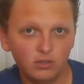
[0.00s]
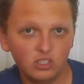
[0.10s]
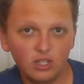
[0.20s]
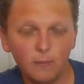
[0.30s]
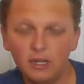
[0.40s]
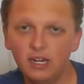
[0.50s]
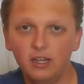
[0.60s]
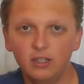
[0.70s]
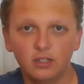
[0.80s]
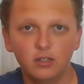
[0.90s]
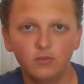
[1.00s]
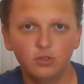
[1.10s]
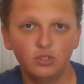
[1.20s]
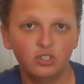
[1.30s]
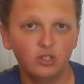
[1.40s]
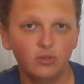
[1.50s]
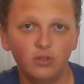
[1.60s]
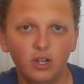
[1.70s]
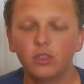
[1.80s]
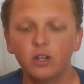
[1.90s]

stepping out of the comfort zone,